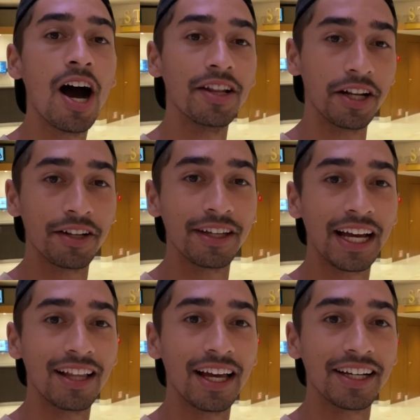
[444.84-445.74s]
Another thing
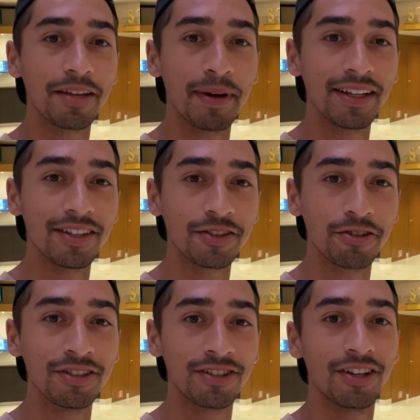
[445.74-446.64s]
I liked about this
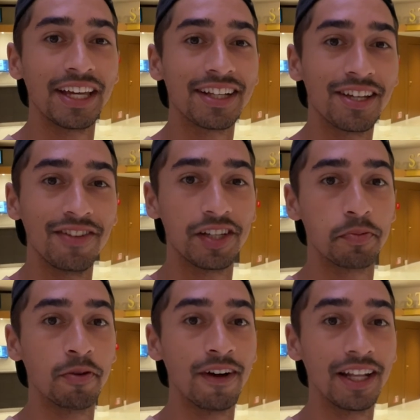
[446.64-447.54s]
cruise is all the activities
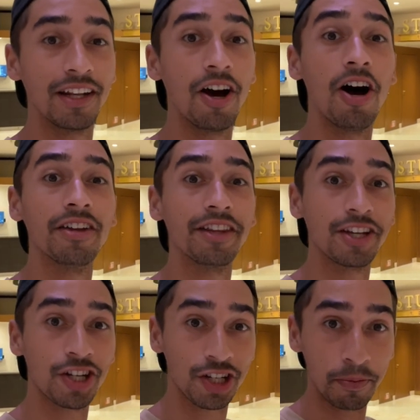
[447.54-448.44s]
provided on the
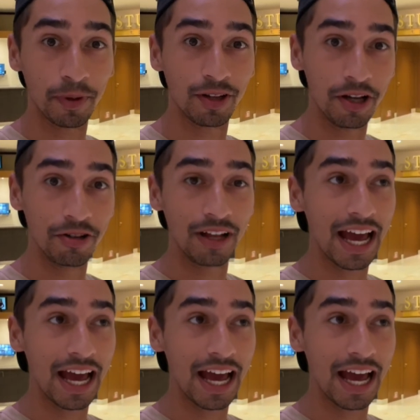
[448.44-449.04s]
ship alone.